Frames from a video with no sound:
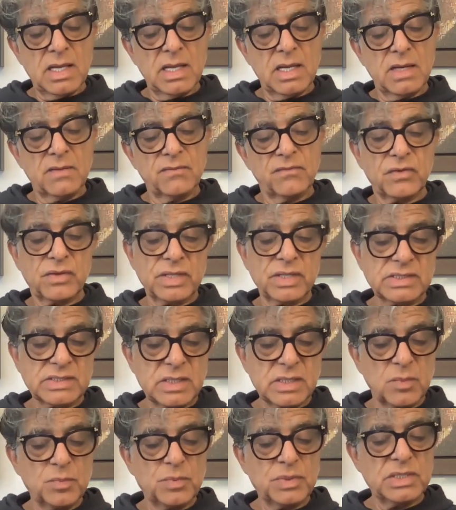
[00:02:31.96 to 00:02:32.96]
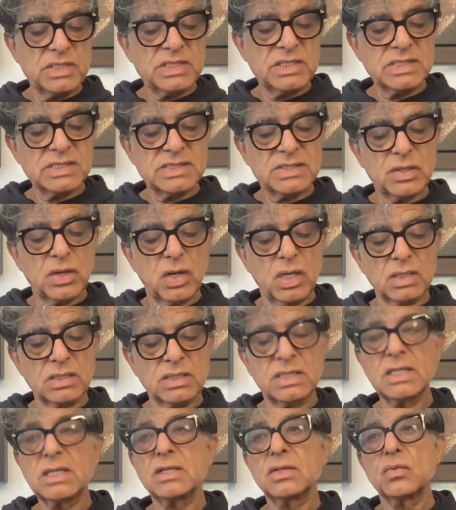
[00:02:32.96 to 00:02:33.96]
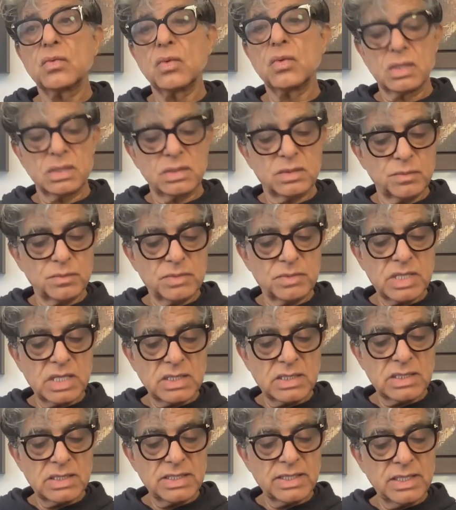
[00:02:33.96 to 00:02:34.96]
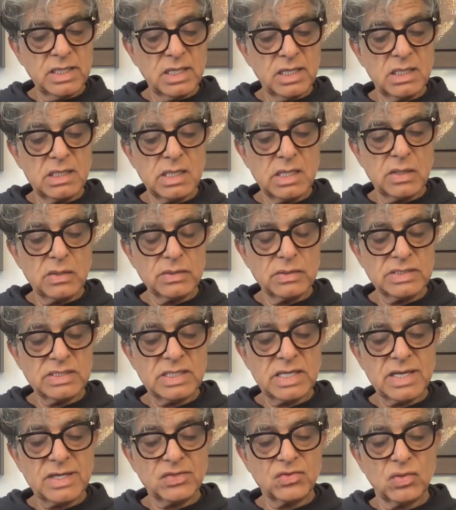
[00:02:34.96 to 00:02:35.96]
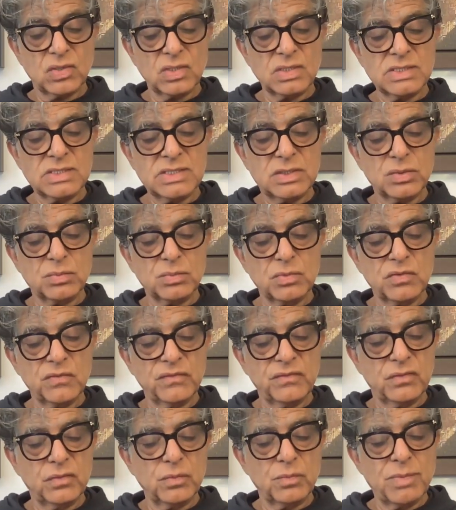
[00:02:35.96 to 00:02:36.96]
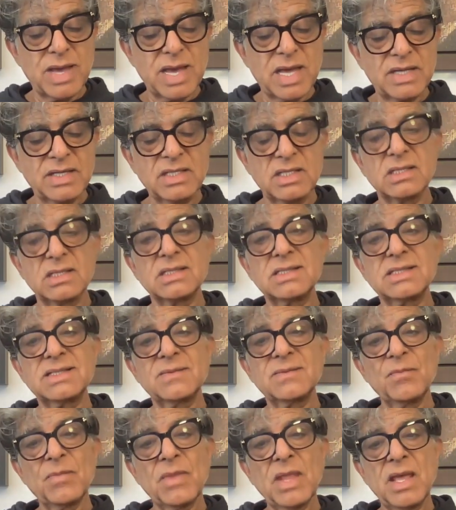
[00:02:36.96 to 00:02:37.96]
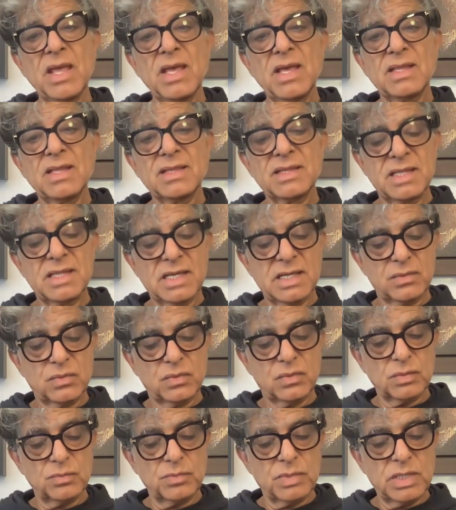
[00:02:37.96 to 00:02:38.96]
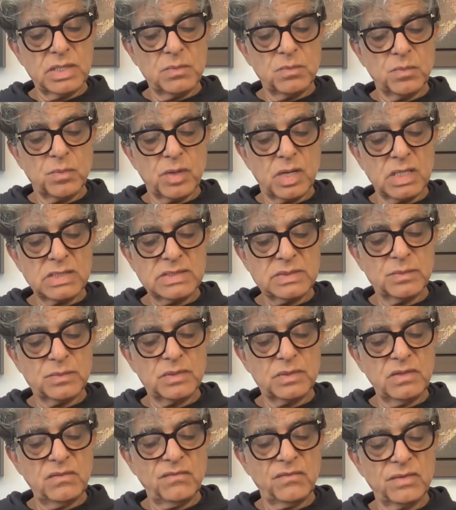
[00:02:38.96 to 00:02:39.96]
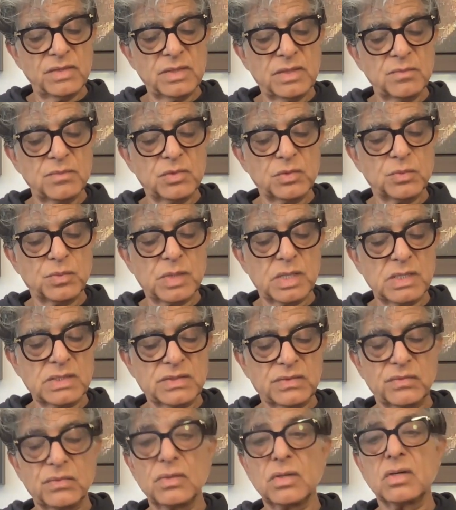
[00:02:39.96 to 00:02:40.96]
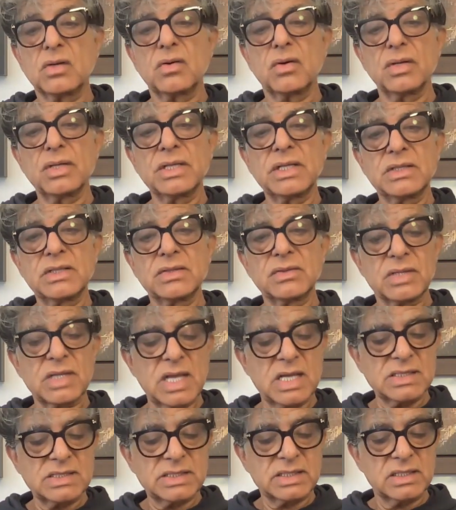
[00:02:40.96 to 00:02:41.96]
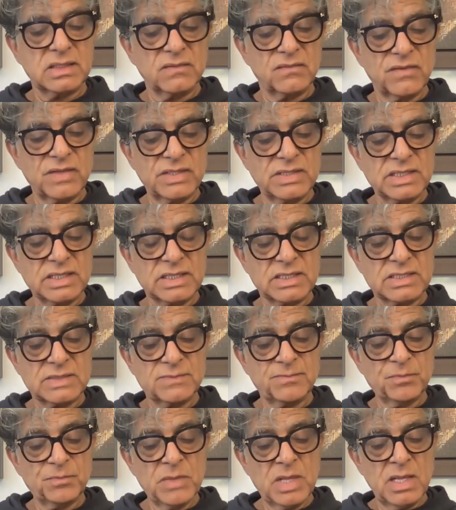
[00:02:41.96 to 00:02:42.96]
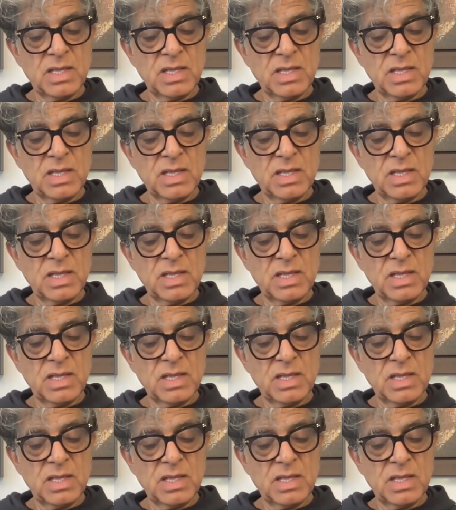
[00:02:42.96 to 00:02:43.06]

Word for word: Uh, for example, it is thought that quantum tunneling allows electrons to move through barriers that would be impossible for them to pass through according to classical physics.